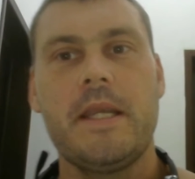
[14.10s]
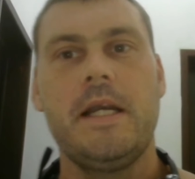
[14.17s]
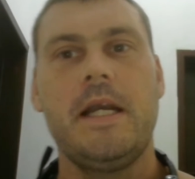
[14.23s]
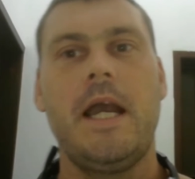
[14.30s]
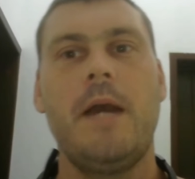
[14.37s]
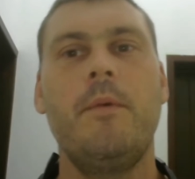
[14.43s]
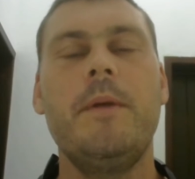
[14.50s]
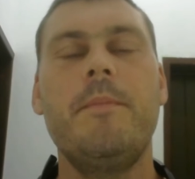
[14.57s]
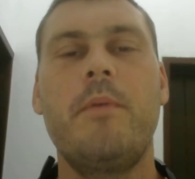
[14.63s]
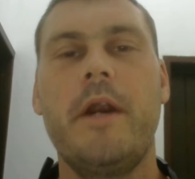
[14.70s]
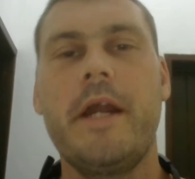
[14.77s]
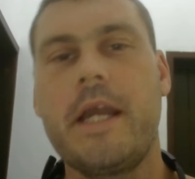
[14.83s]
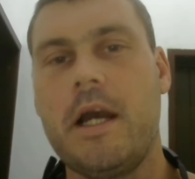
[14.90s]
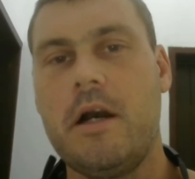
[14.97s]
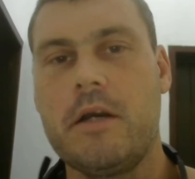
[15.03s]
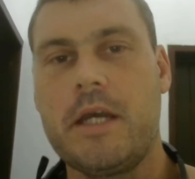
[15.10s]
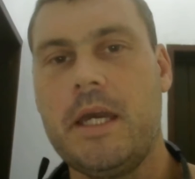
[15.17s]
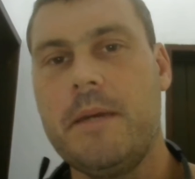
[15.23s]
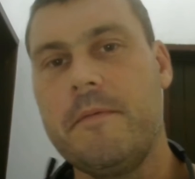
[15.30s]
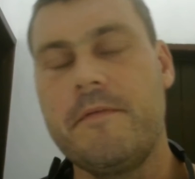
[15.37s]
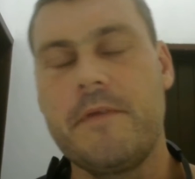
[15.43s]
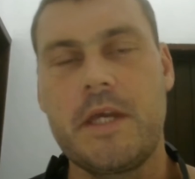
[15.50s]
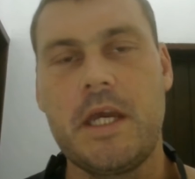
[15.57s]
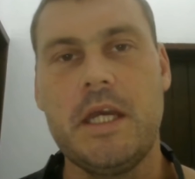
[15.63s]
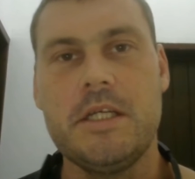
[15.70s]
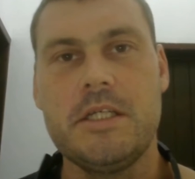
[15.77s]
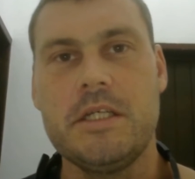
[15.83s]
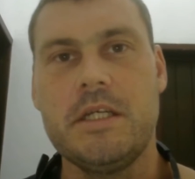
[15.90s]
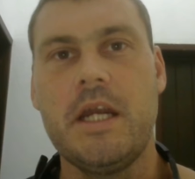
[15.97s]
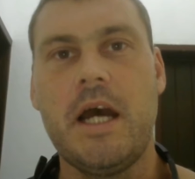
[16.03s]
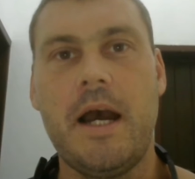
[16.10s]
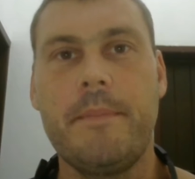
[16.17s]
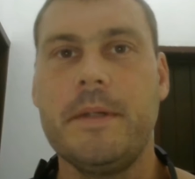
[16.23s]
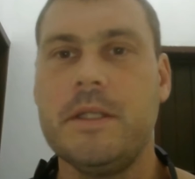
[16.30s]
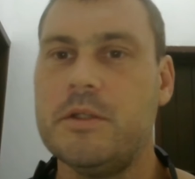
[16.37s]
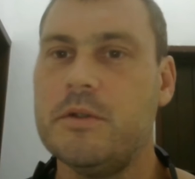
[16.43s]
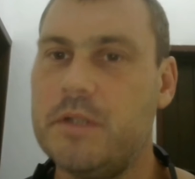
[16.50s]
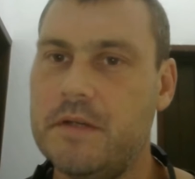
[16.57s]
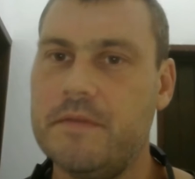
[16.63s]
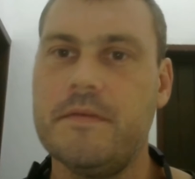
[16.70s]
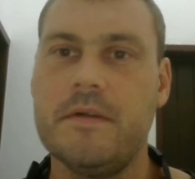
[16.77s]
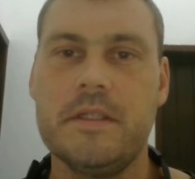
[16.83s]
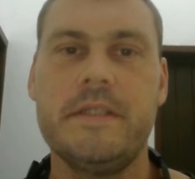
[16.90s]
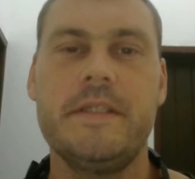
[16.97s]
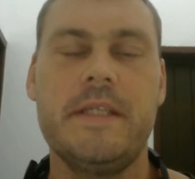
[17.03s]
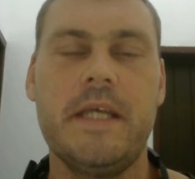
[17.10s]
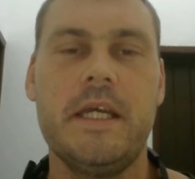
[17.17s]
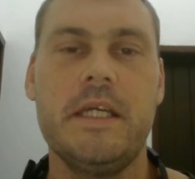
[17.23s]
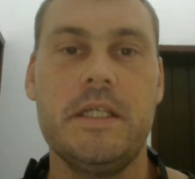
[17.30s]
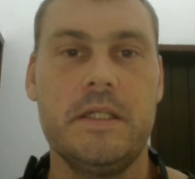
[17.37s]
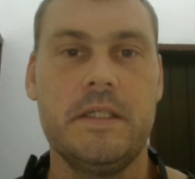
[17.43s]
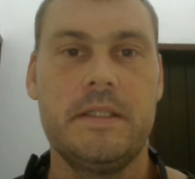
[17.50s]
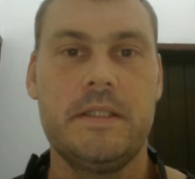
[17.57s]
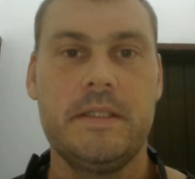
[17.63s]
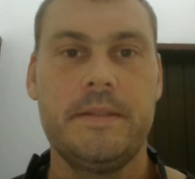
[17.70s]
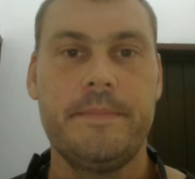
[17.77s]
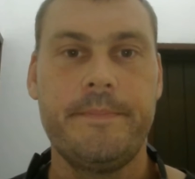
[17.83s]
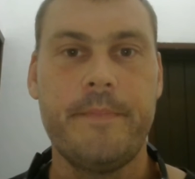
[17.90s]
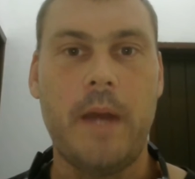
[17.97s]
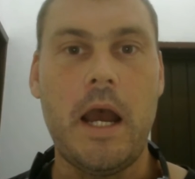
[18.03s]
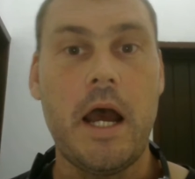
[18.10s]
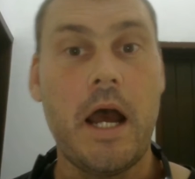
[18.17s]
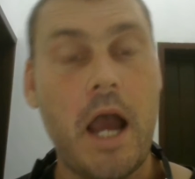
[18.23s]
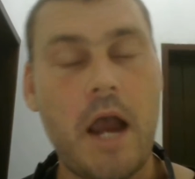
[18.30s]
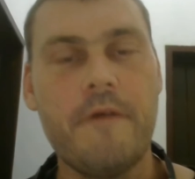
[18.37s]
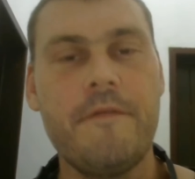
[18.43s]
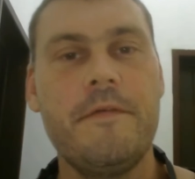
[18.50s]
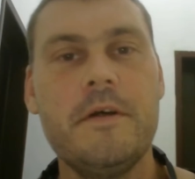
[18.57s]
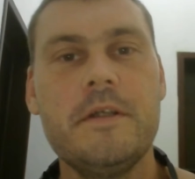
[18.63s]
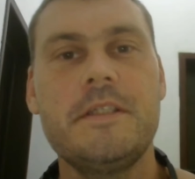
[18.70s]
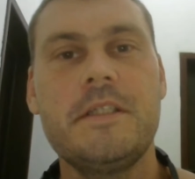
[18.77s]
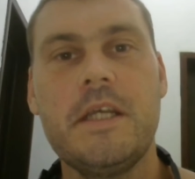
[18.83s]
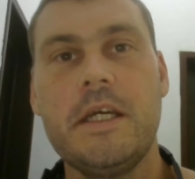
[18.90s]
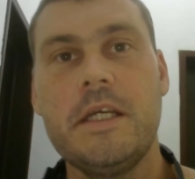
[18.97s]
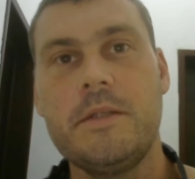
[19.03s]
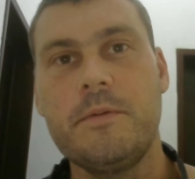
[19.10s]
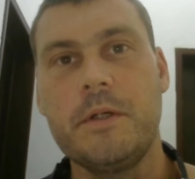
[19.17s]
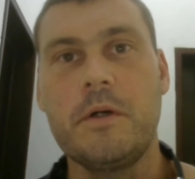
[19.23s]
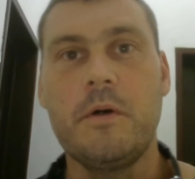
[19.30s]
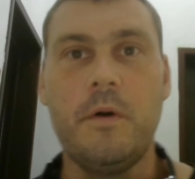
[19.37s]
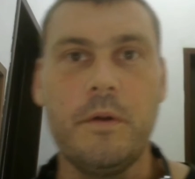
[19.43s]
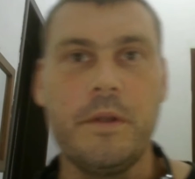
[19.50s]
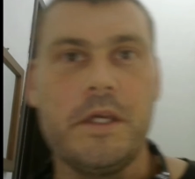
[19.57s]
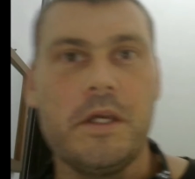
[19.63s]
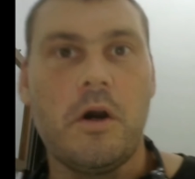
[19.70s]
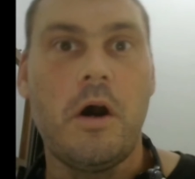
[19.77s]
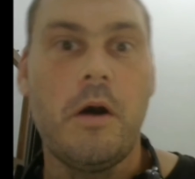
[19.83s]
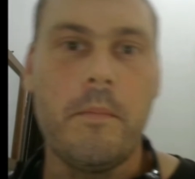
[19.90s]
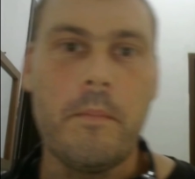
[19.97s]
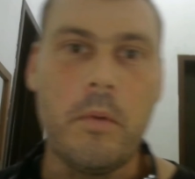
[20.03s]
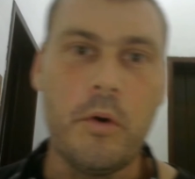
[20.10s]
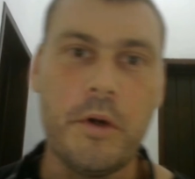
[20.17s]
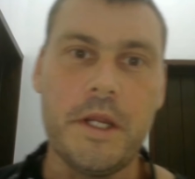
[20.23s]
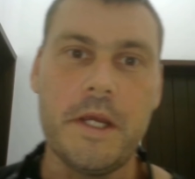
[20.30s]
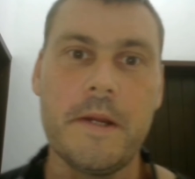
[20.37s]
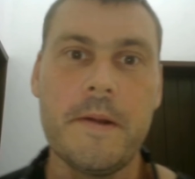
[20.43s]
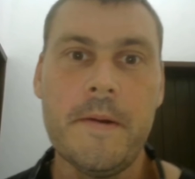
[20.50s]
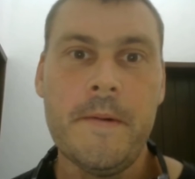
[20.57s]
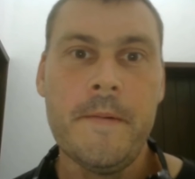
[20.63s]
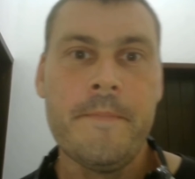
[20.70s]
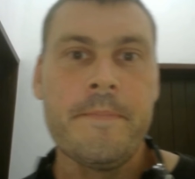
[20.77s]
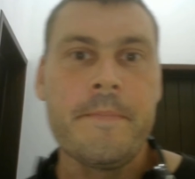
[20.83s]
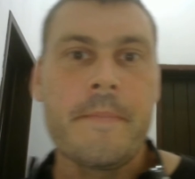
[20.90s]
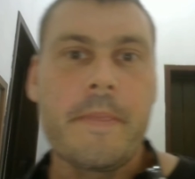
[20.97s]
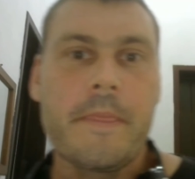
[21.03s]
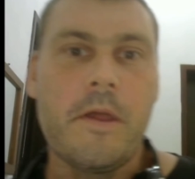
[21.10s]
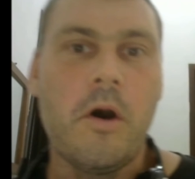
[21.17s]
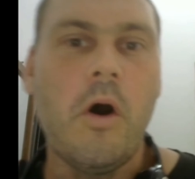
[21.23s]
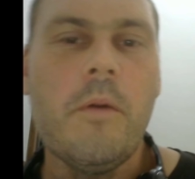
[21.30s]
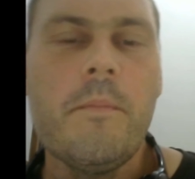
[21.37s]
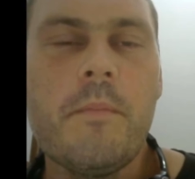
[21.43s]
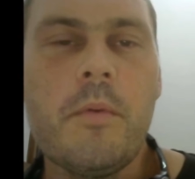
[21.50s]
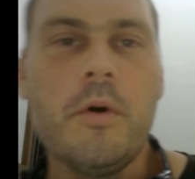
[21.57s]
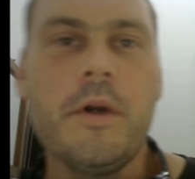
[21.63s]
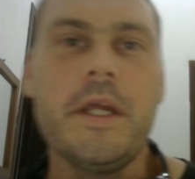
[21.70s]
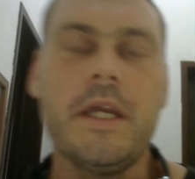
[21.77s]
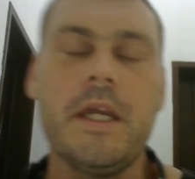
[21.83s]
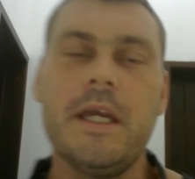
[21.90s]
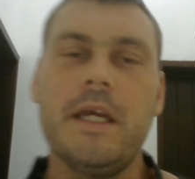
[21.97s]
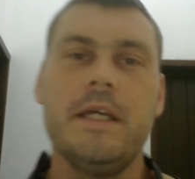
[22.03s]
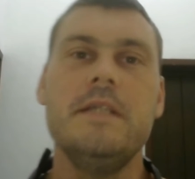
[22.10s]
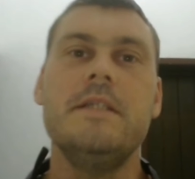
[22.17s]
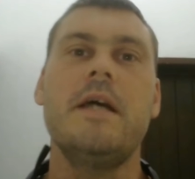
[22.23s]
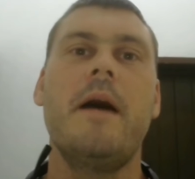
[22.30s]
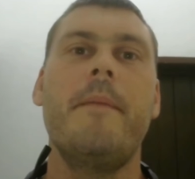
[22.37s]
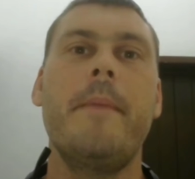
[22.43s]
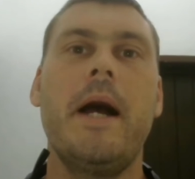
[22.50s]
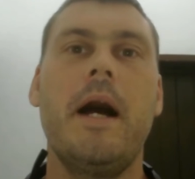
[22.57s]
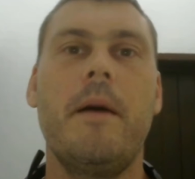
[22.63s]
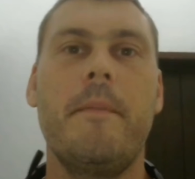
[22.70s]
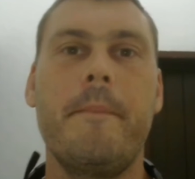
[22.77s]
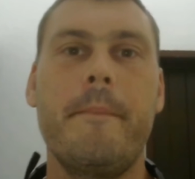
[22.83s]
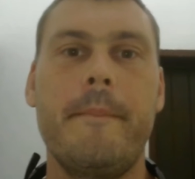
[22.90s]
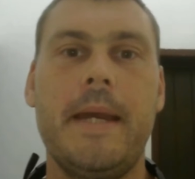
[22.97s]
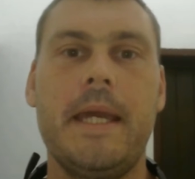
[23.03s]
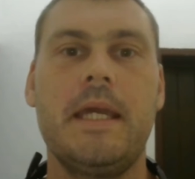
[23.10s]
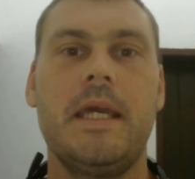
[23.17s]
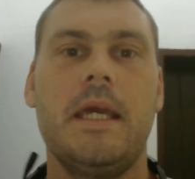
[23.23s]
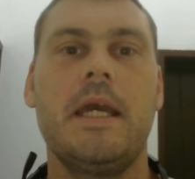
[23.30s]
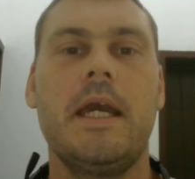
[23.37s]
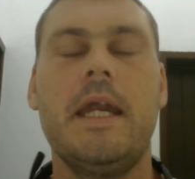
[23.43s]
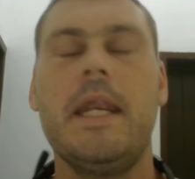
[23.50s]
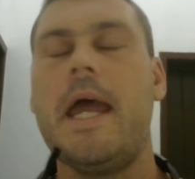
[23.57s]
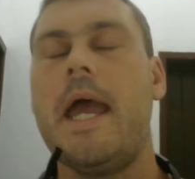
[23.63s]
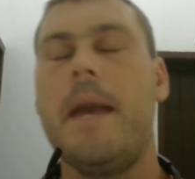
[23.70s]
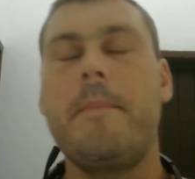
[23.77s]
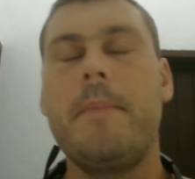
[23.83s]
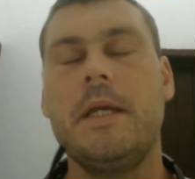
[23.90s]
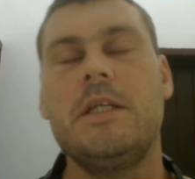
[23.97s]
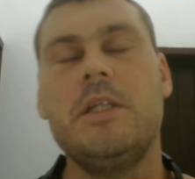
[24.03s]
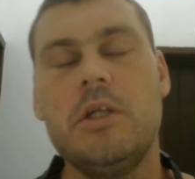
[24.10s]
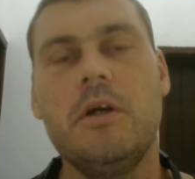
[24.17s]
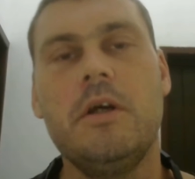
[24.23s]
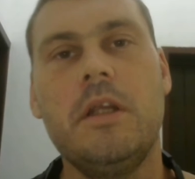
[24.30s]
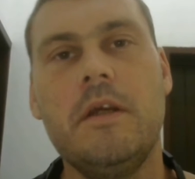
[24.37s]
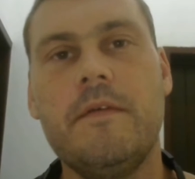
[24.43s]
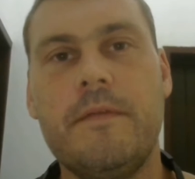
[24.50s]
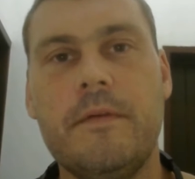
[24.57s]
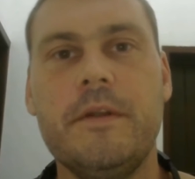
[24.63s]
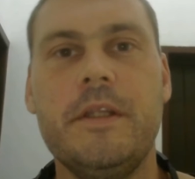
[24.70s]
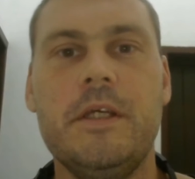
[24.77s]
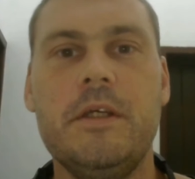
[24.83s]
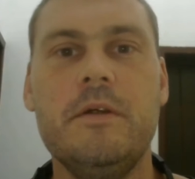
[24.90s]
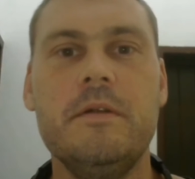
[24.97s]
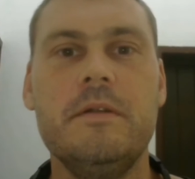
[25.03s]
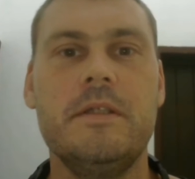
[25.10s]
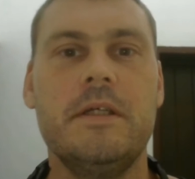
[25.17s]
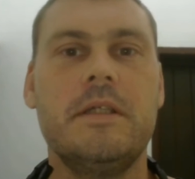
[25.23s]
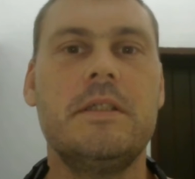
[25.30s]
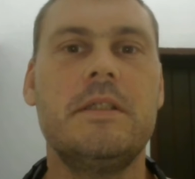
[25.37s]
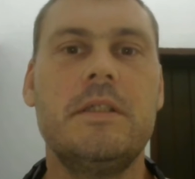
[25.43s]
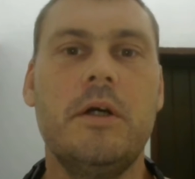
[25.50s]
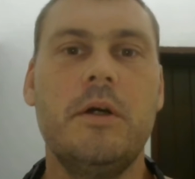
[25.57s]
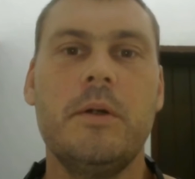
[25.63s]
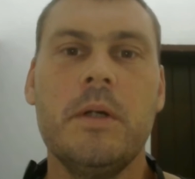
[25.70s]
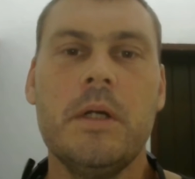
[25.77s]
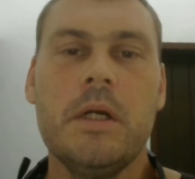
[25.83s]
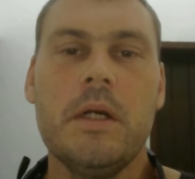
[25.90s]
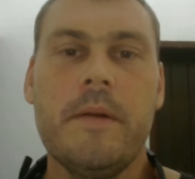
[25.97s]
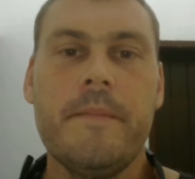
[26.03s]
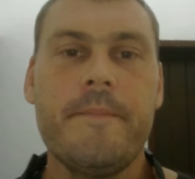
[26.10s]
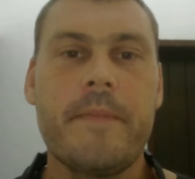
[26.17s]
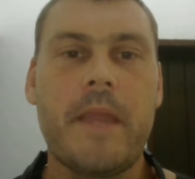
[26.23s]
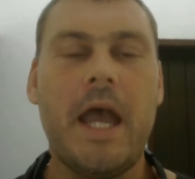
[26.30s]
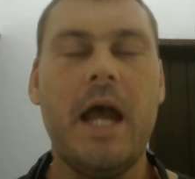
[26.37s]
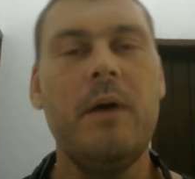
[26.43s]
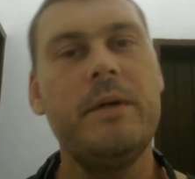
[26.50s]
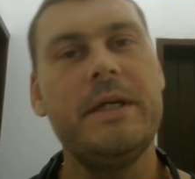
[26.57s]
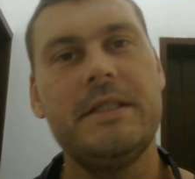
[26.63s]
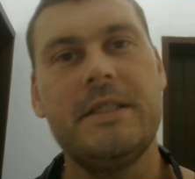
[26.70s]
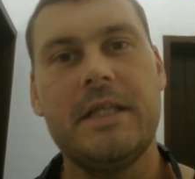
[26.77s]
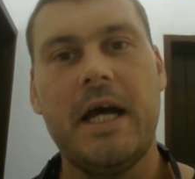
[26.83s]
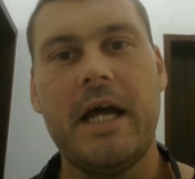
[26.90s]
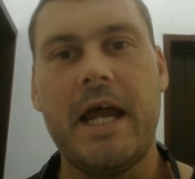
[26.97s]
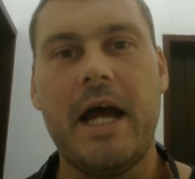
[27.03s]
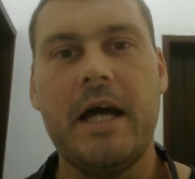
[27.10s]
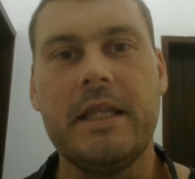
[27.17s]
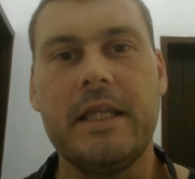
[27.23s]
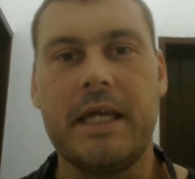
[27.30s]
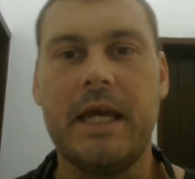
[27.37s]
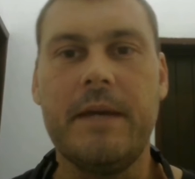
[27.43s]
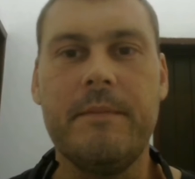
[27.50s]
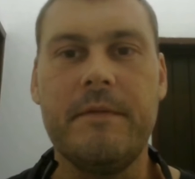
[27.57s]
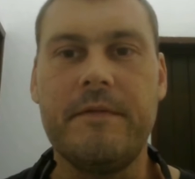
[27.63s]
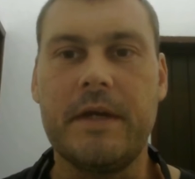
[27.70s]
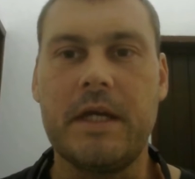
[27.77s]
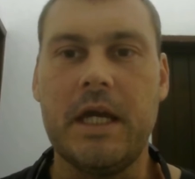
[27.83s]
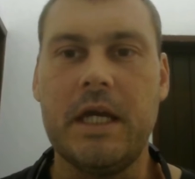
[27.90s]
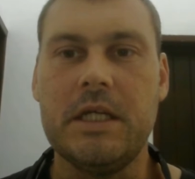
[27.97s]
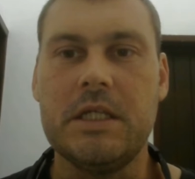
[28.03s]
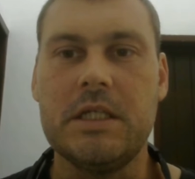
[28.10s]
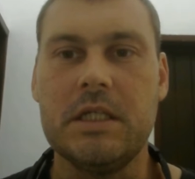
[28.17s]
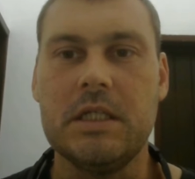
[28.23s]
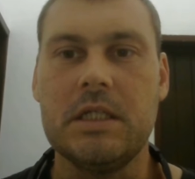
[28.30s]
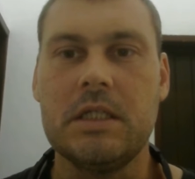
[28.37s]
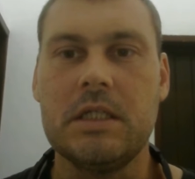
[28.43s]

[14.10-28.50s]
And we break our gamification up into different stages. Our first stage we call the onboarding. The onboarding is about making an epic journey for the user. So how we start out the gamification